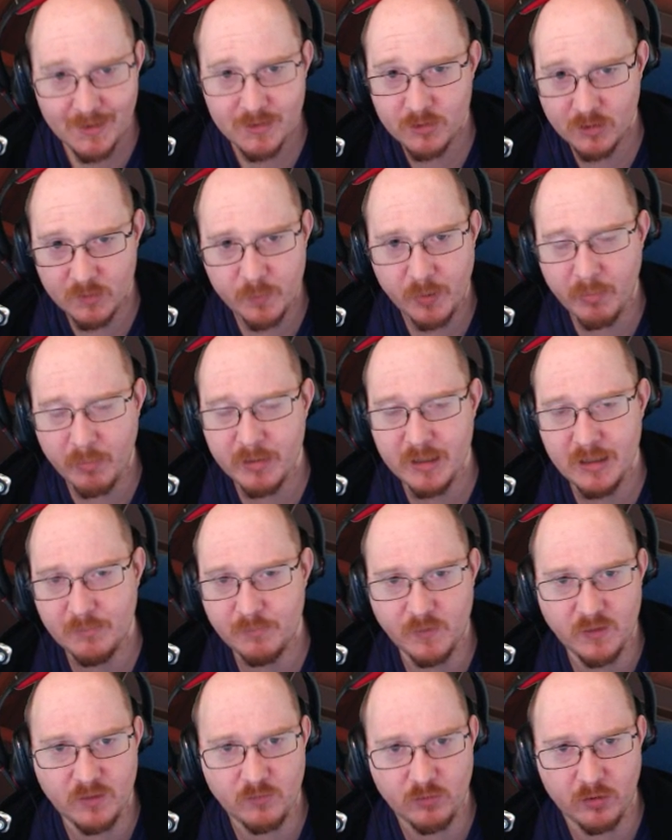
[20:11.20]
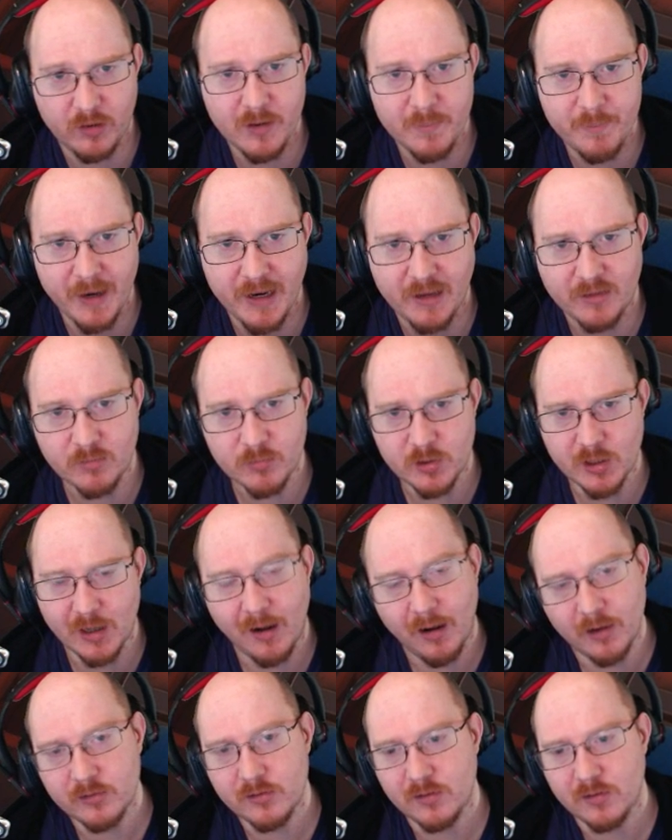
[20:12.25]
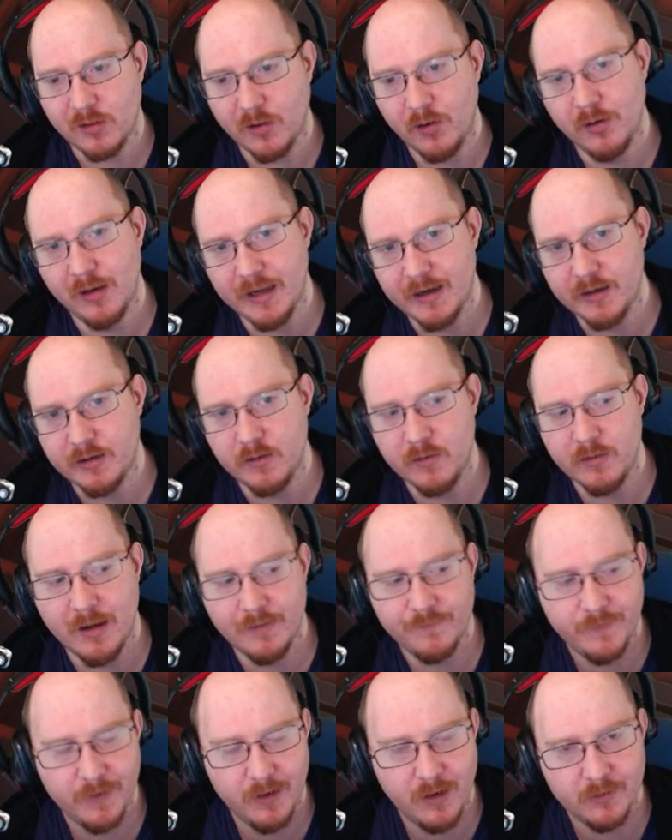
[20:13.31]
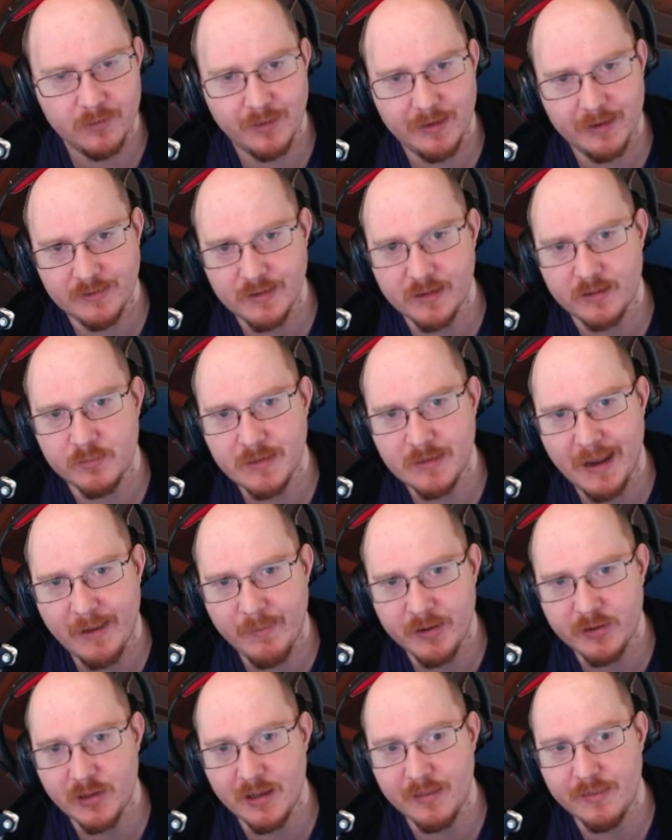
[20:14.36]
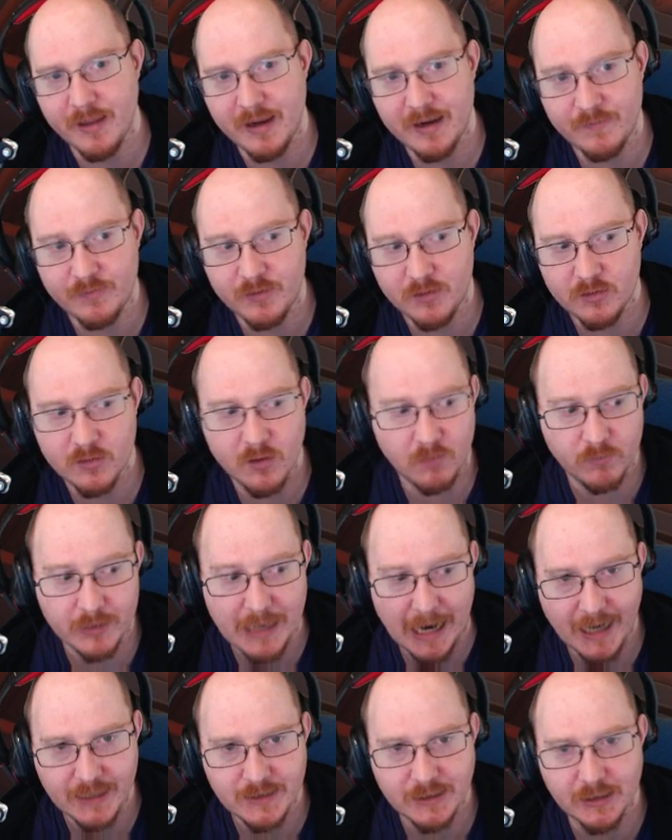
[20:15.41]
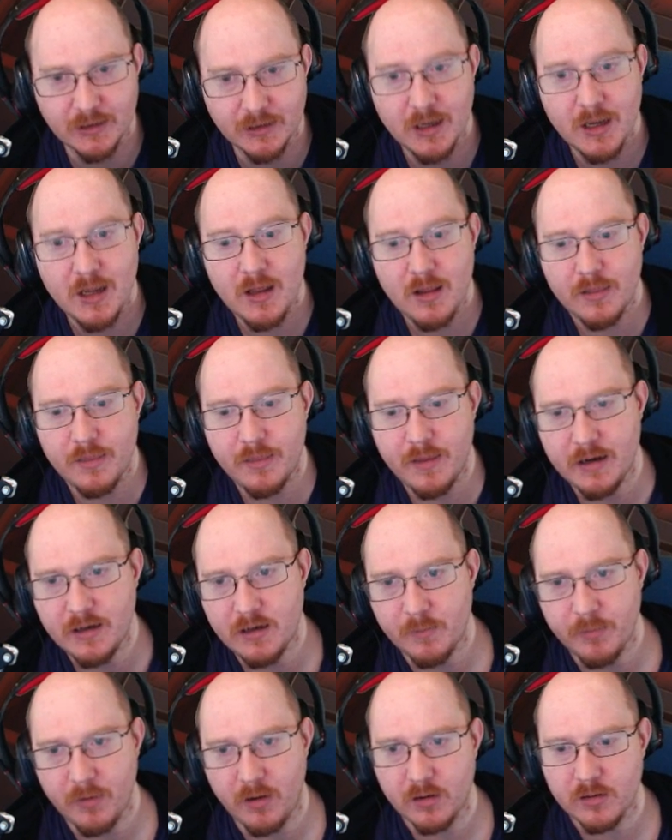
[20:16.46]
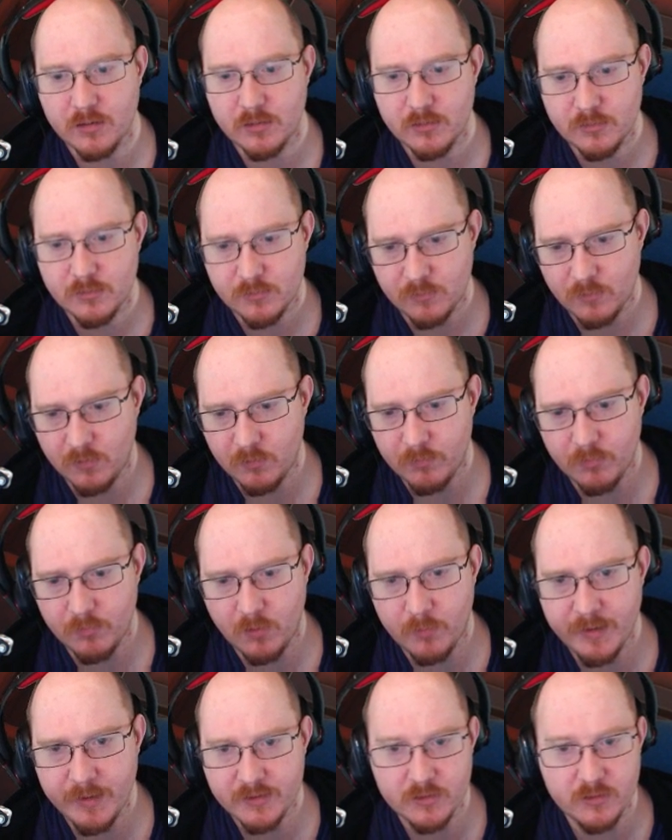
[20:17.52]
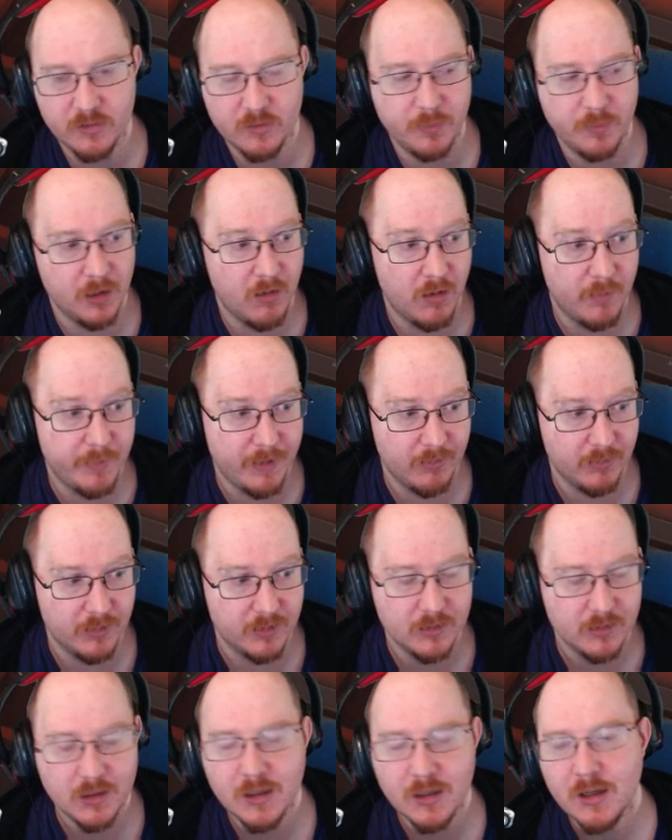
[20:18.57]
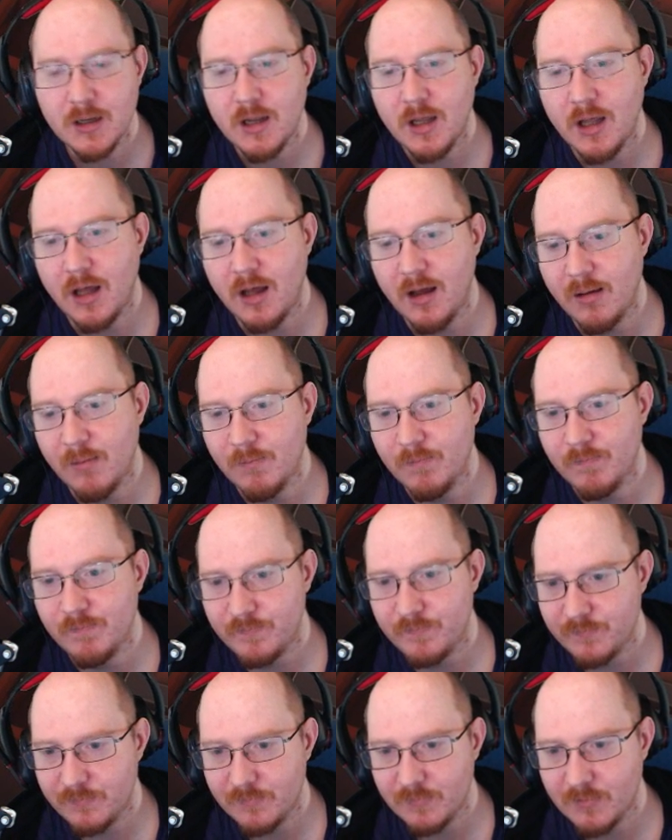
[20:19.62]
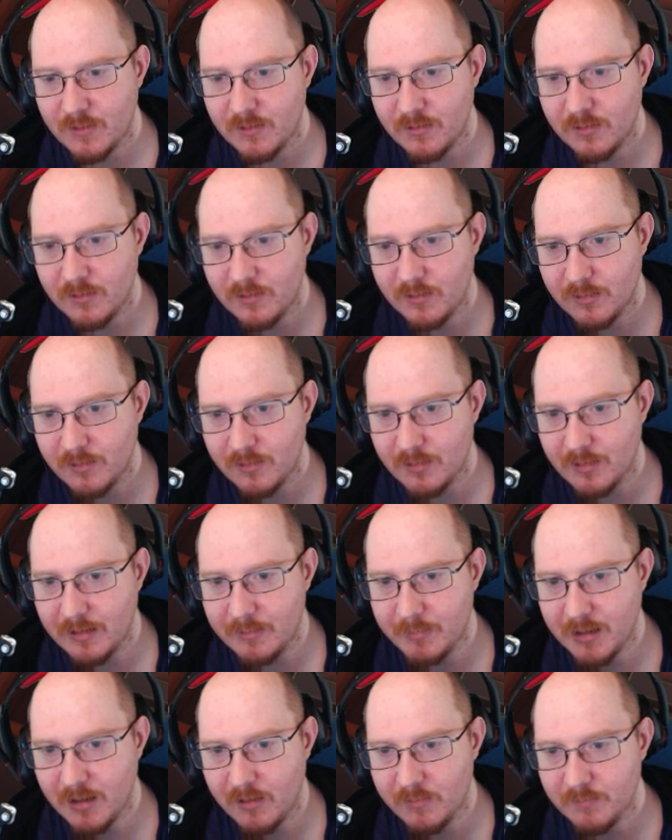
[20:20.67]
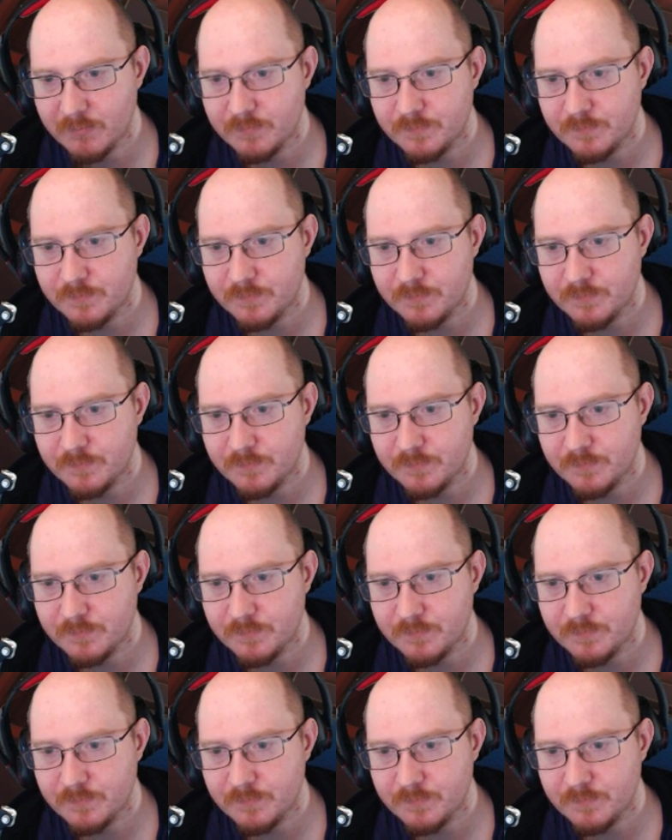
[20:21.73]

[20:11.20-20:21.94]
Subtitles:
he's probably trying to bait some charge. So let her do that first, let her take some damage, and then if she's not reacting, then you block. More messages below, apparently. Letting me know.